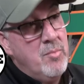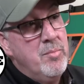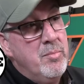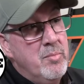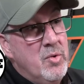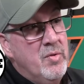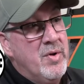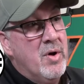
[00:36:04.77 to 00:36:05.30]
I
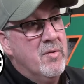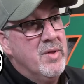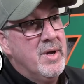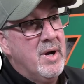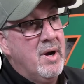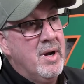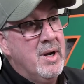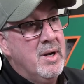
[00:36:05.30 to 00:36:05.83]
moved over
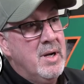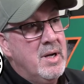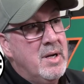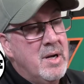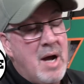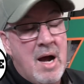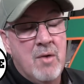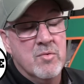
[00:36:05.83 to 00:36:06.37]
there, and
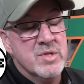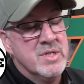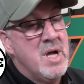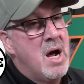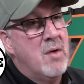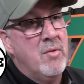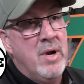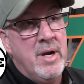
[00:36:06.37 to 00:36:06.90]
I was
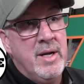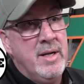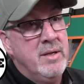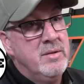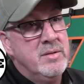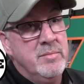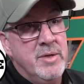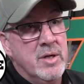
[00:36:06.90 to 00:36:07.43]
not
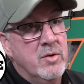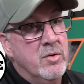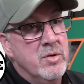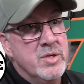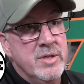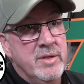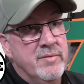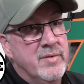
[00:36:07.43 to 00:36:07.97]
ready to be a
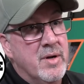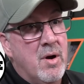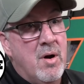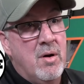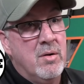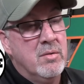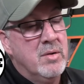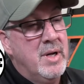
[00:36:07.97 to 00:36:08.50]
crew chief at
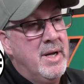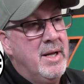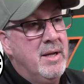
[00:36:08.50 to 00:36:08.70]
all,